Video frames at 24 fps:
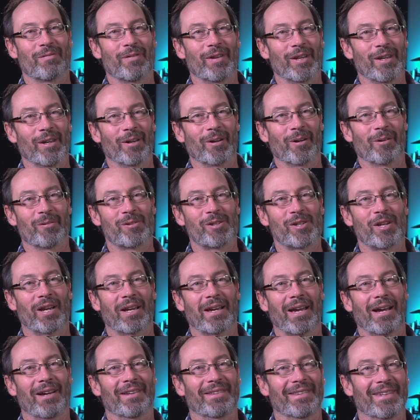video. Go
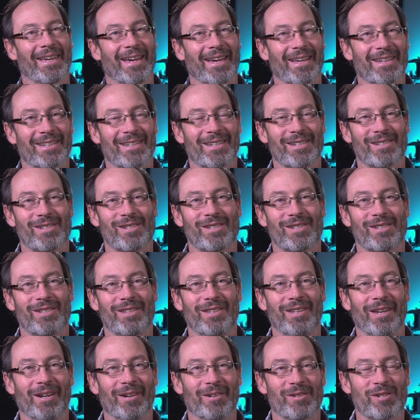check out
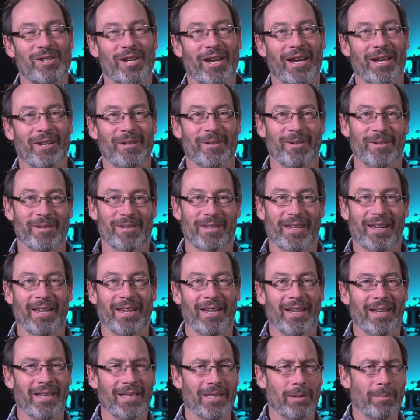their channels
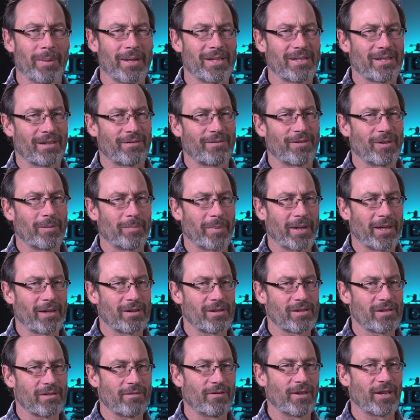and the Basic
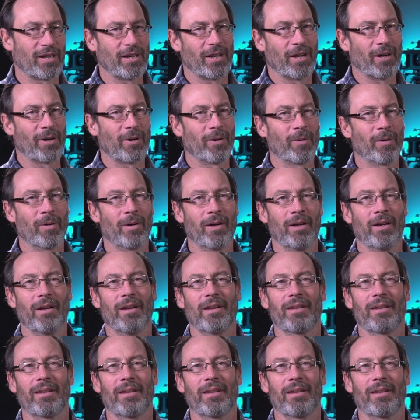Filmmaker's video